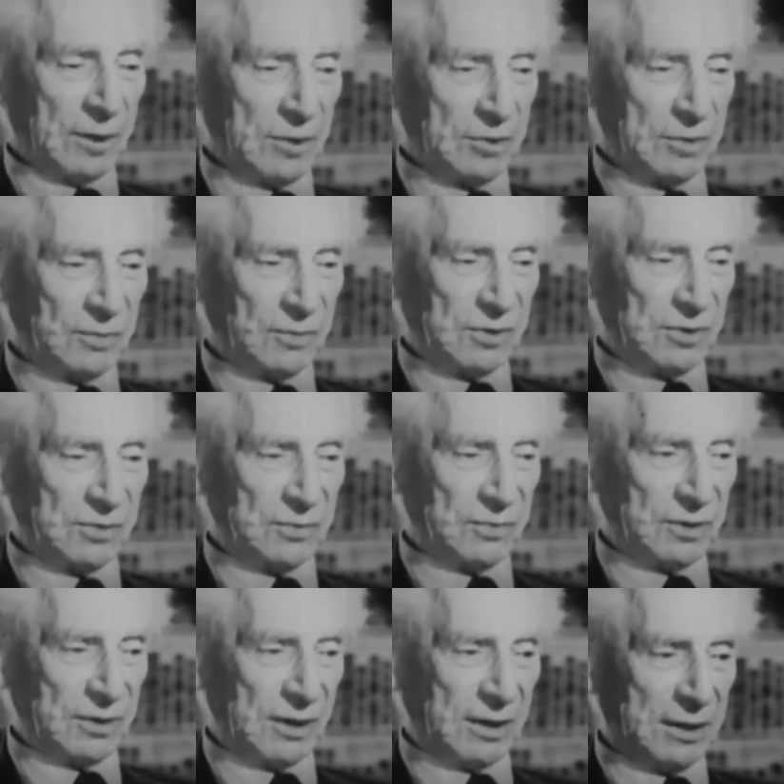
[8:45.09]
philosophies
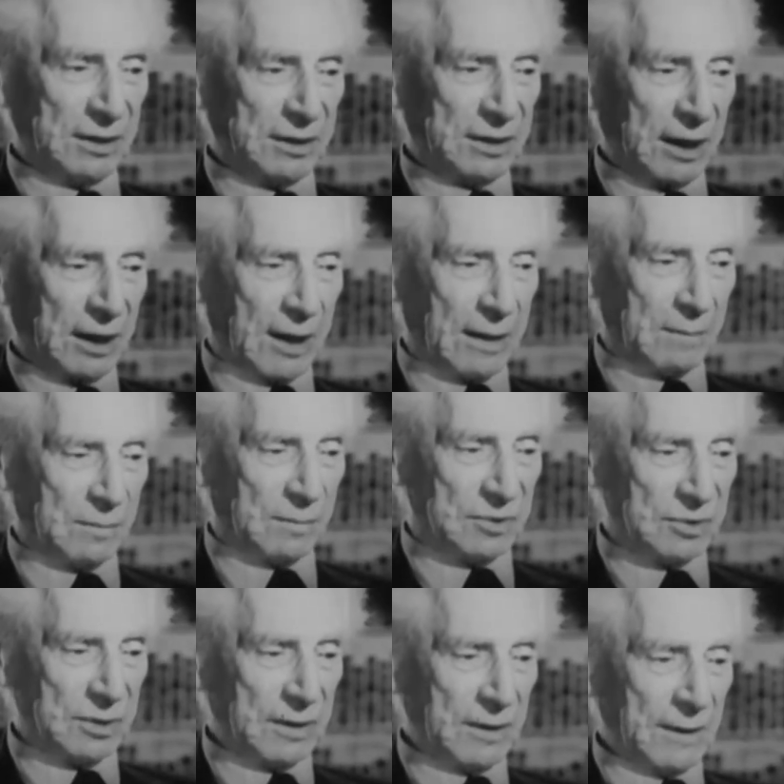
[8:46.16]
of earlier
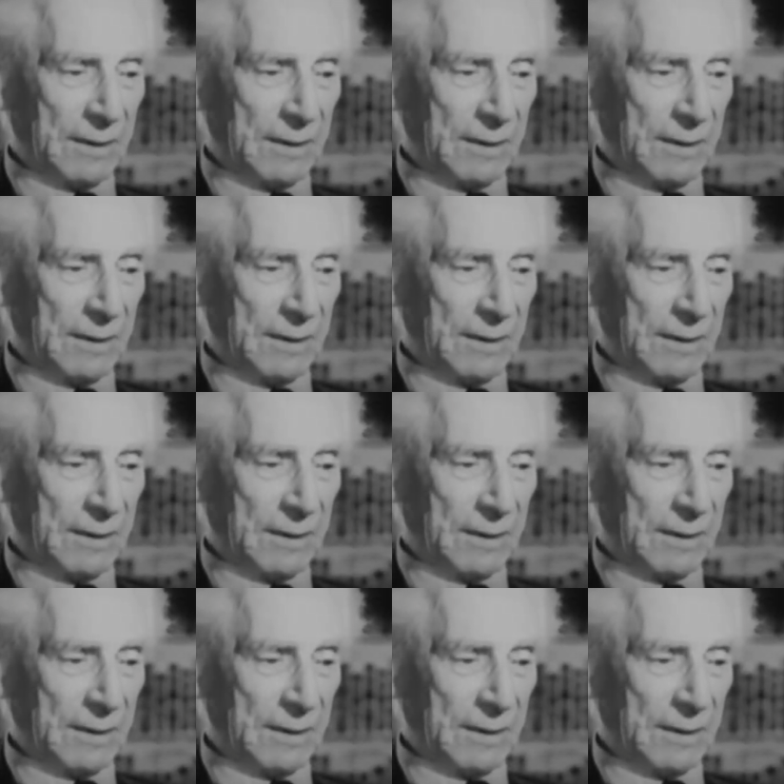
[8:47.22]
times.